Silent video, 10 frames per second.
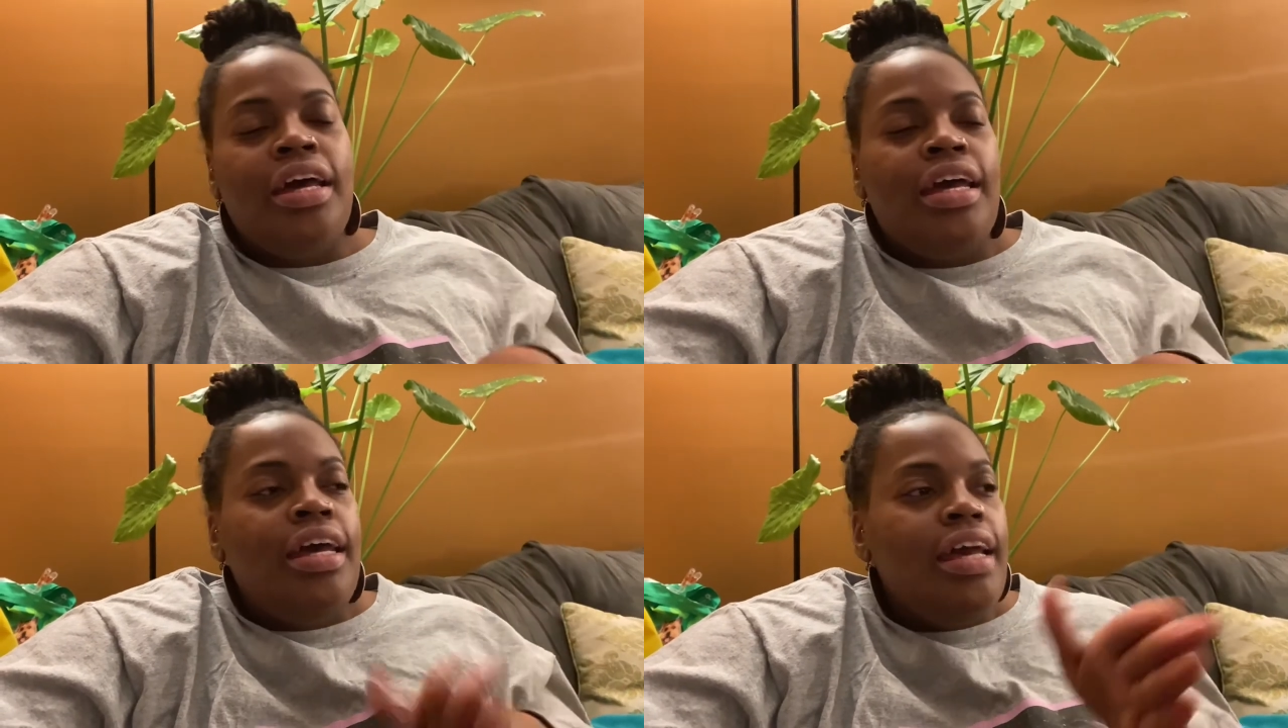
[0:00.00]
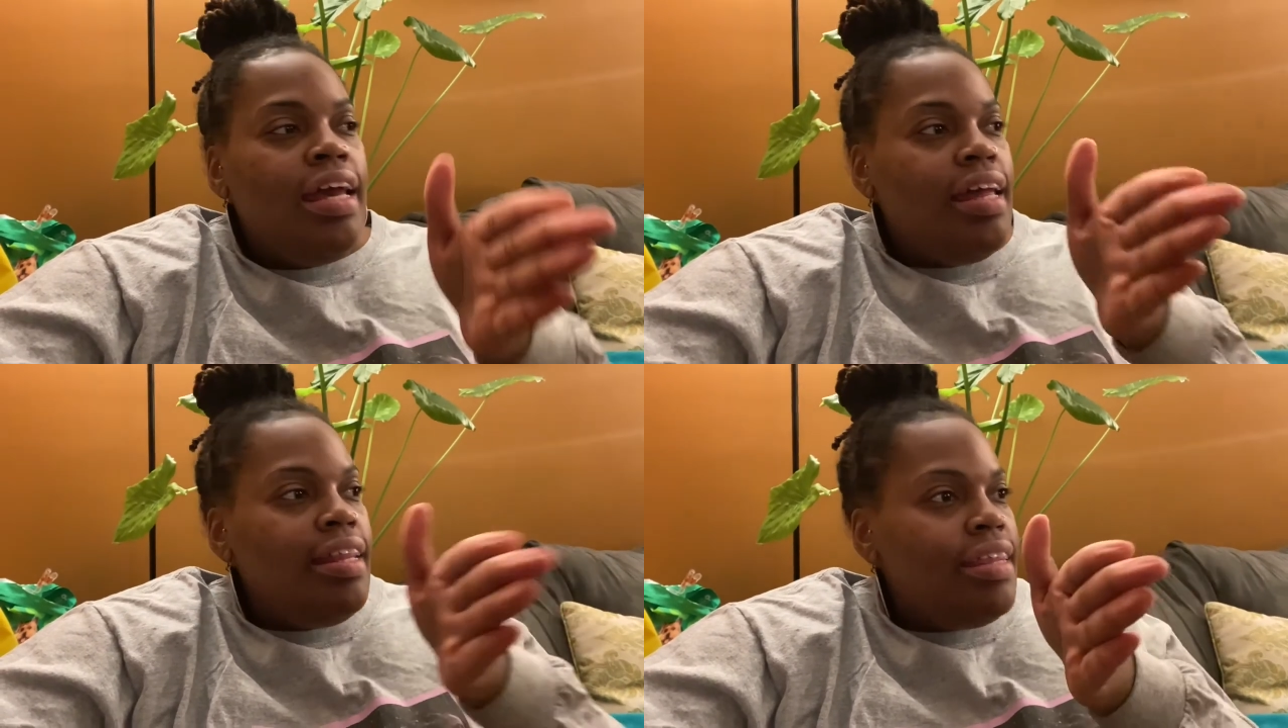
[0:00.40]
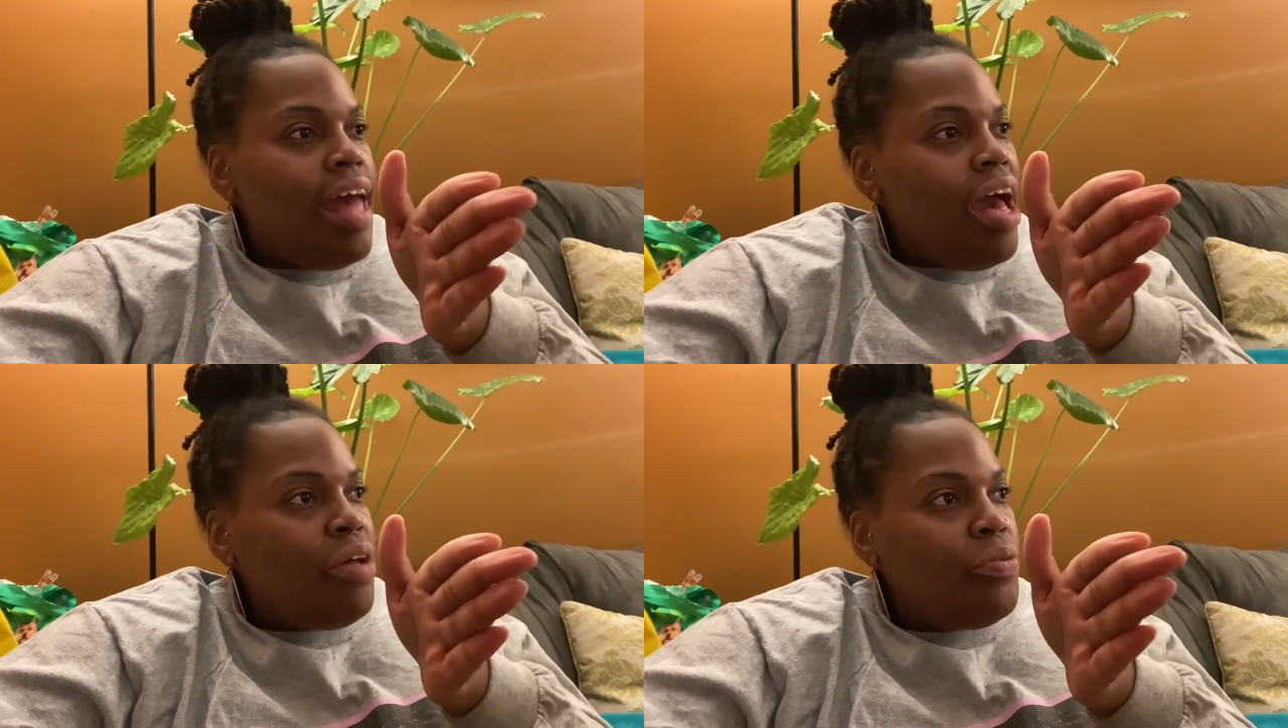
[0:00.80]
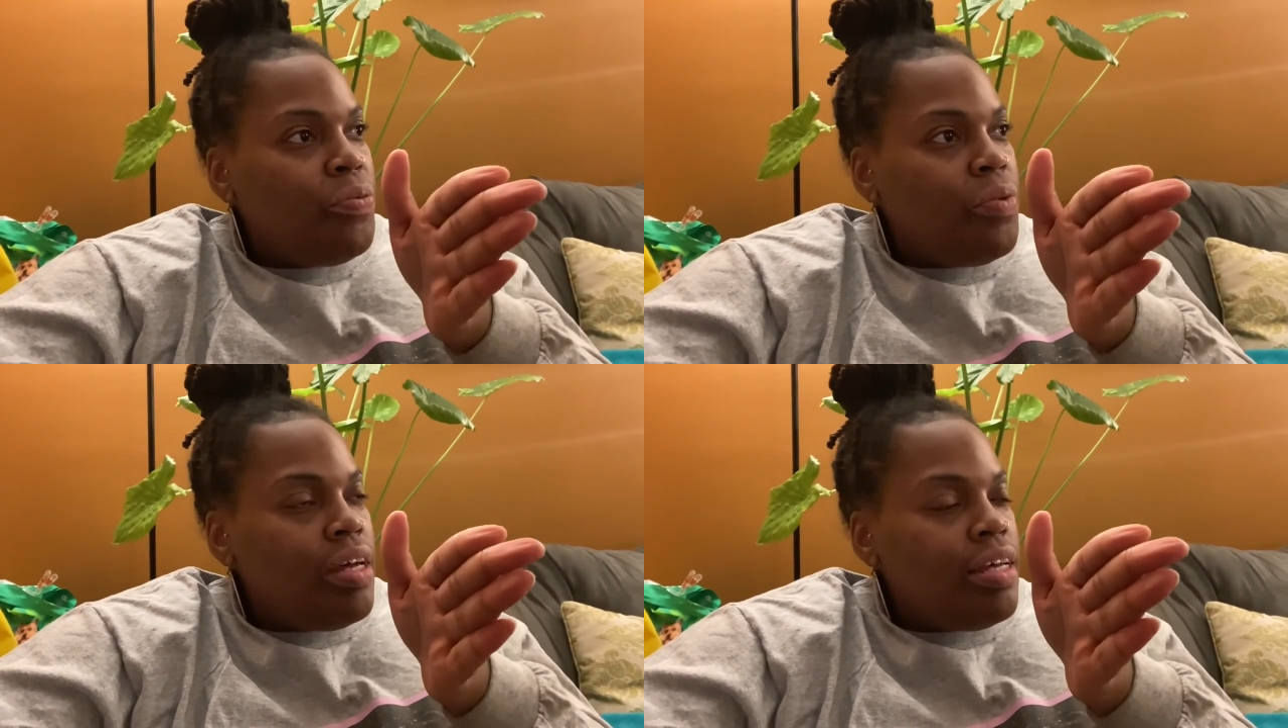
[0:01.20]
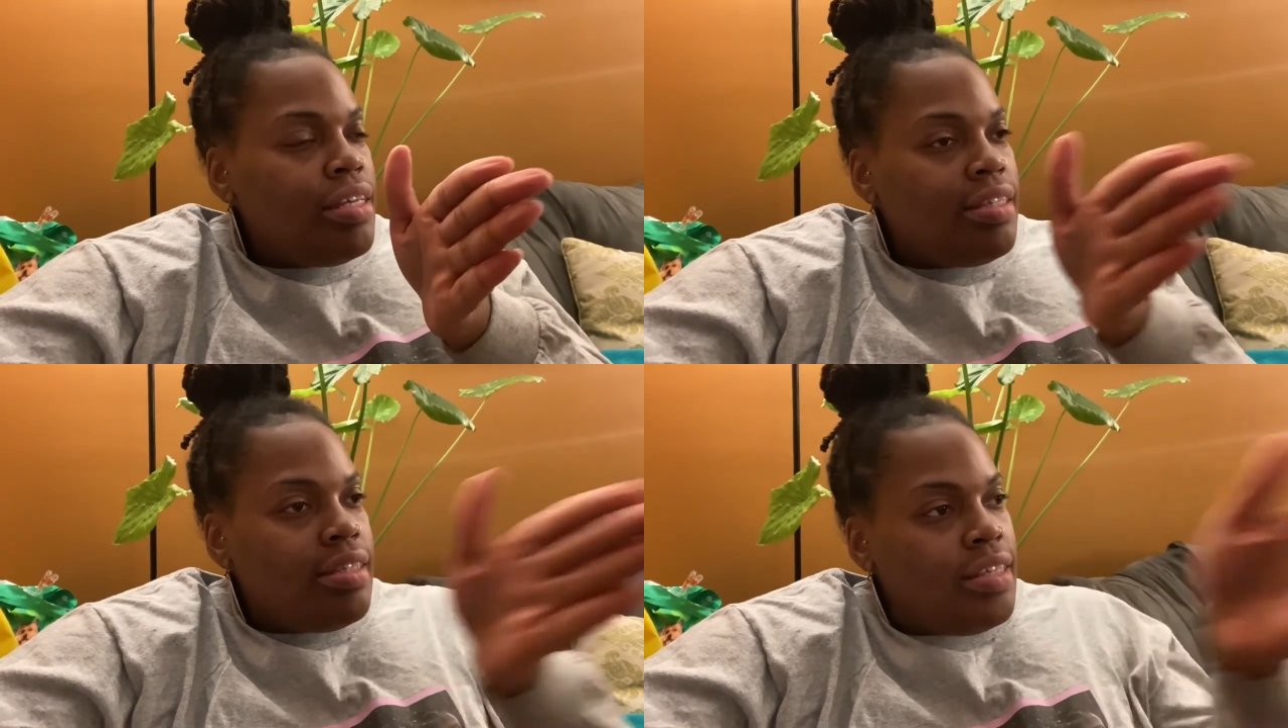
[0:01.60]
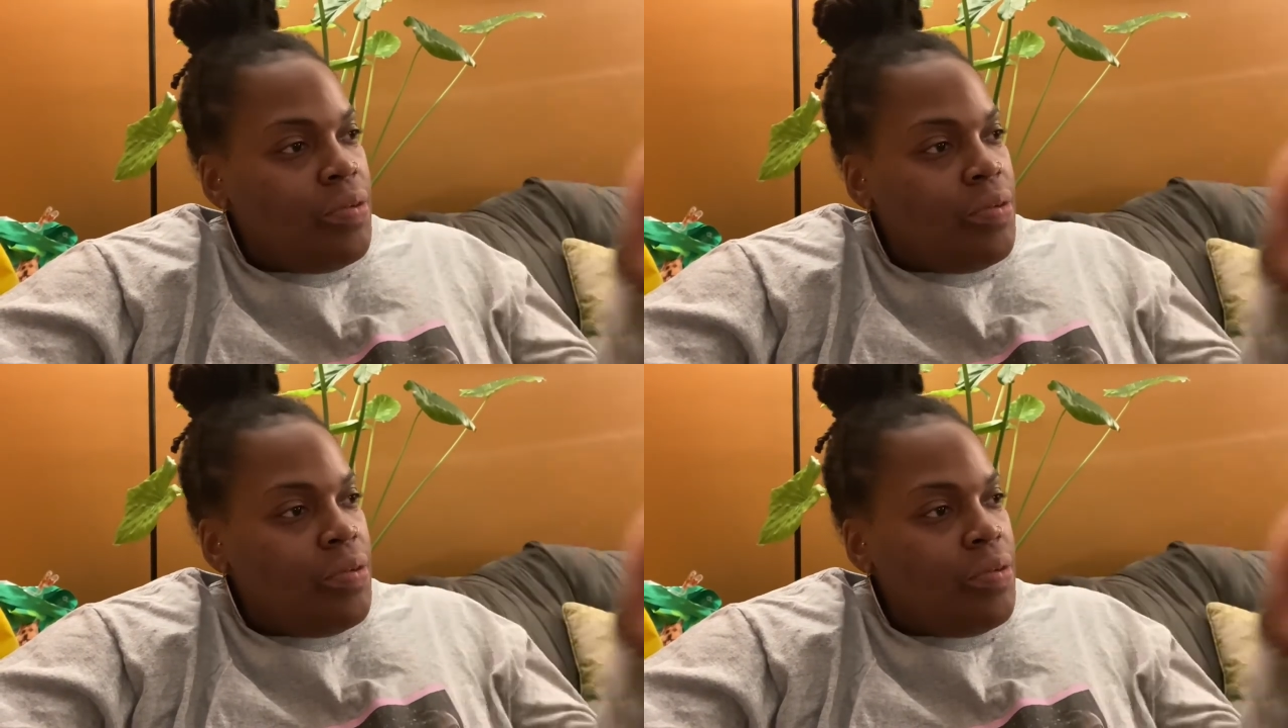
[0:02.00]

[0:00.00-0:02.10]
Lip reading: And that was